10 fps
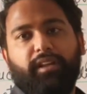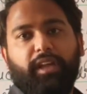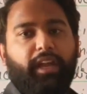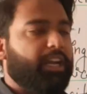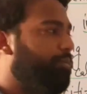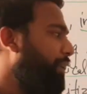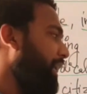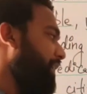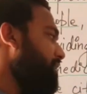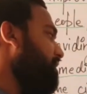It
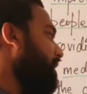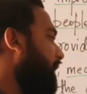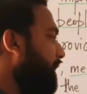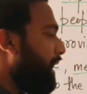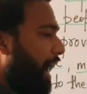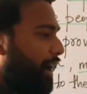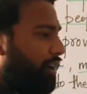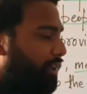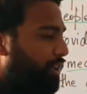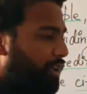means
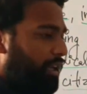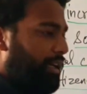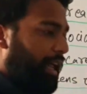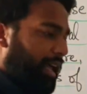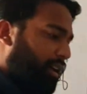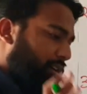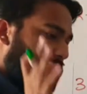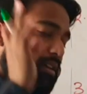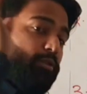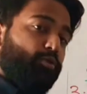that, like
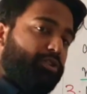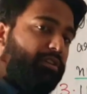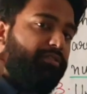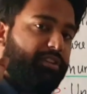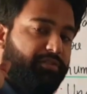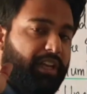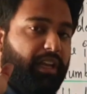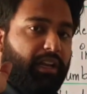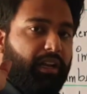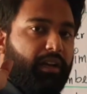the notion which
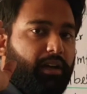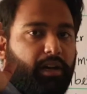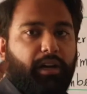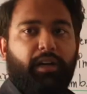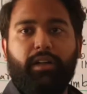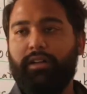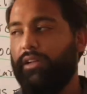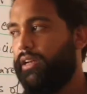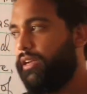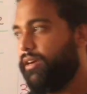we
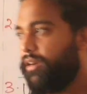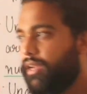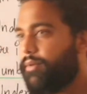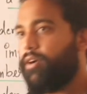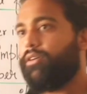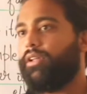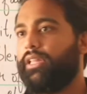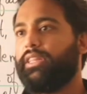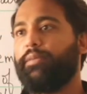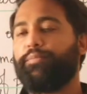learned about
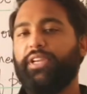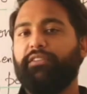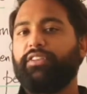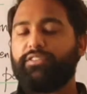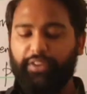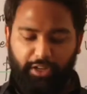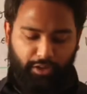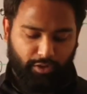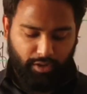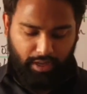in the previous
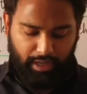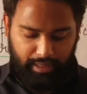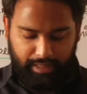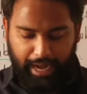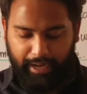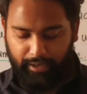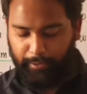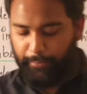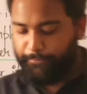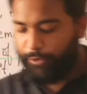video, that
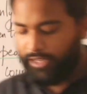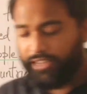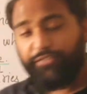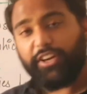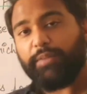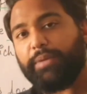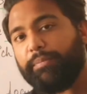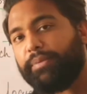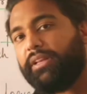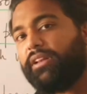for different
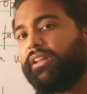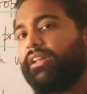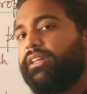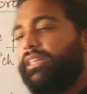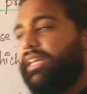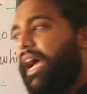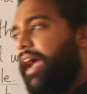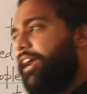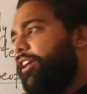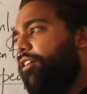people the
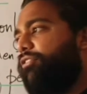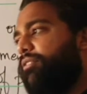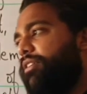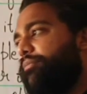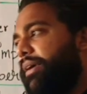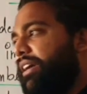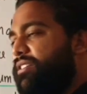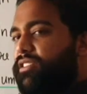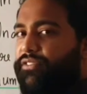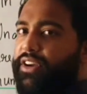idea of development is
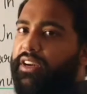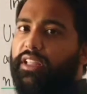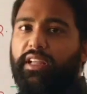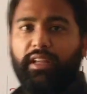different.